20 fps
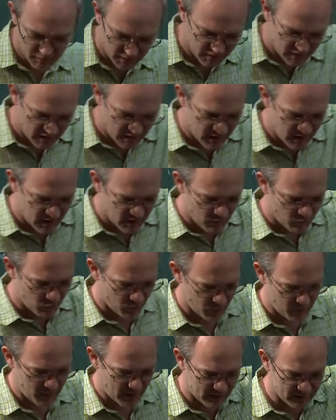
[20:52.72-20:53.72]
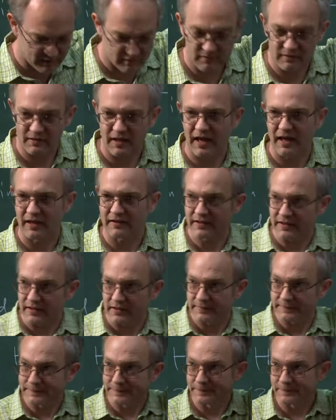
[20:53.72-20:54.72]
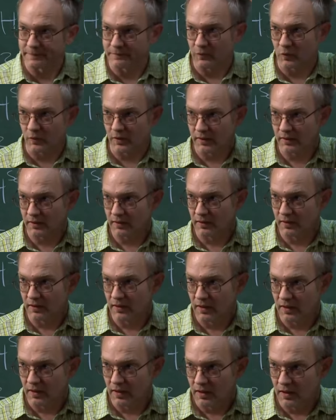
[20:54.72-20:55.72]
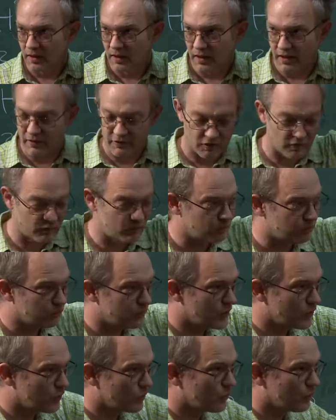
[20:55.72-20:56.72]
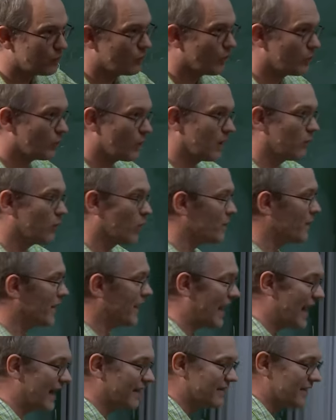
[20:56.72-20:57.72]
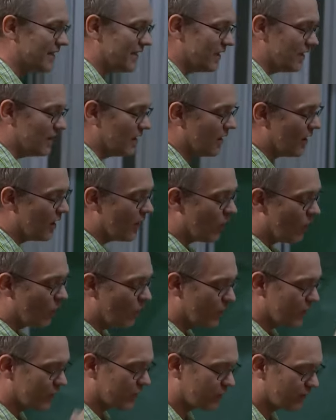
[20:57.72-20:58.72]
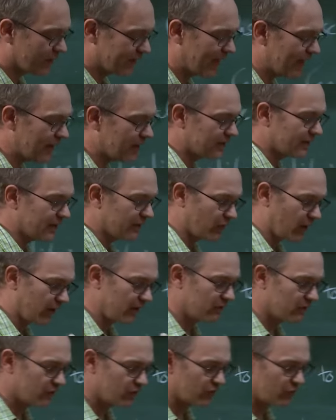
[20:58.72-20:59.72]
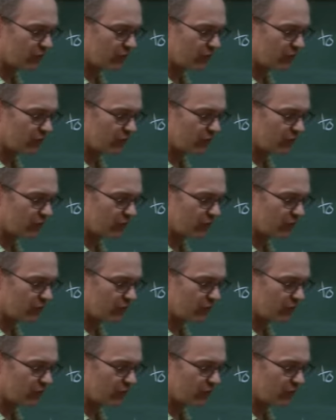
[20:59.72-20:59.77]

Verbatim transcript: "But what about RD?" Okay. And so we thought, well, what about RD with criticality, right? This